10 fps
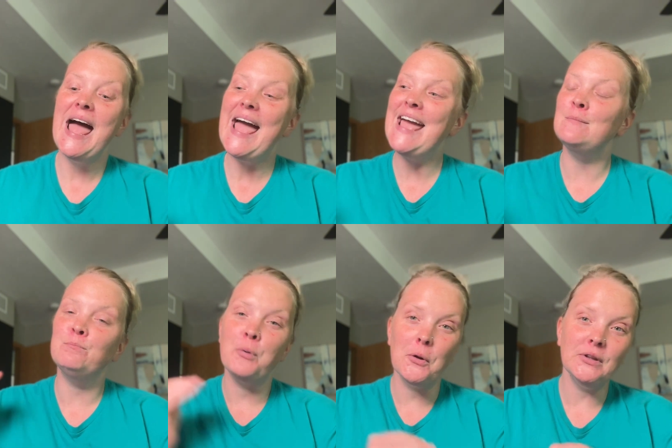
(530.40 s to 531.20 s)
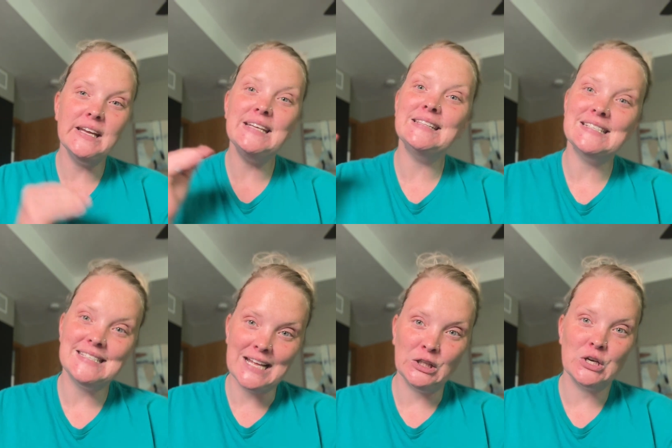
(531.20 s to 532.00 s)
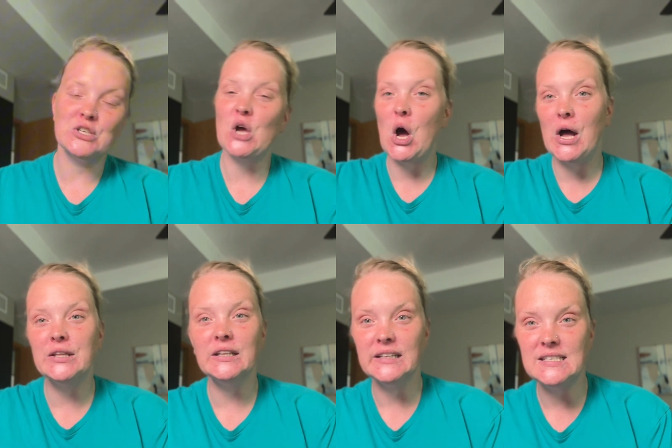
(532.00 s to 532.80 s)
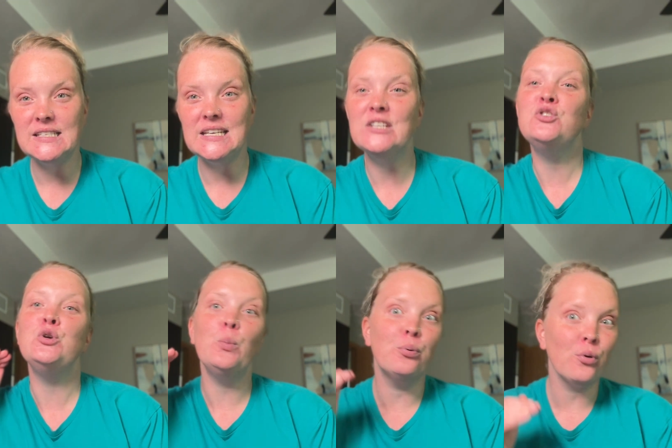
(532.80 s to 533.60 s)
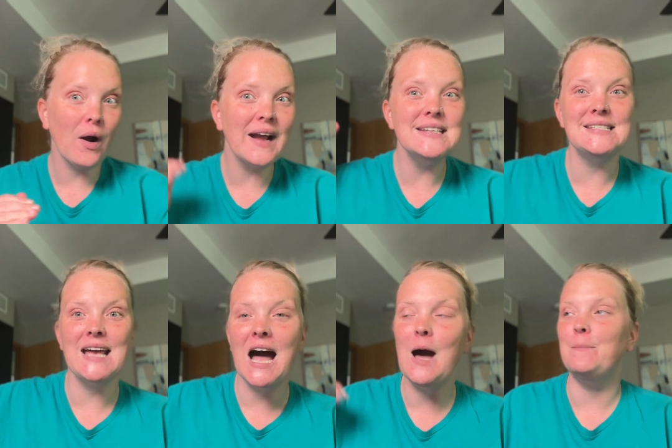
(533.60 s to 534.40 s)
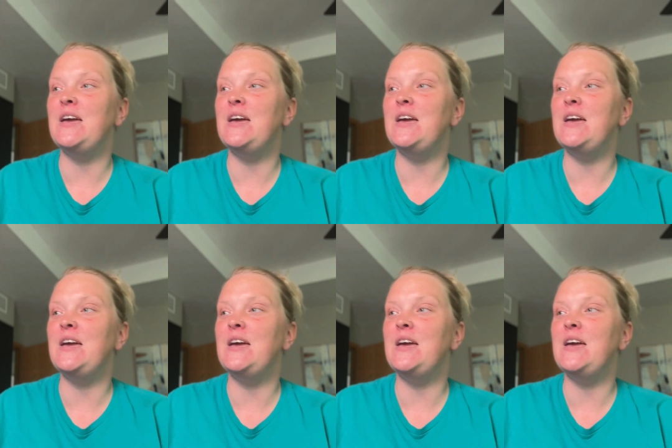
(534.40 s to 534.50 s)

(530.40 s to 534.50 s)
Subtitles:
and bullying the sellers on the listing to price up.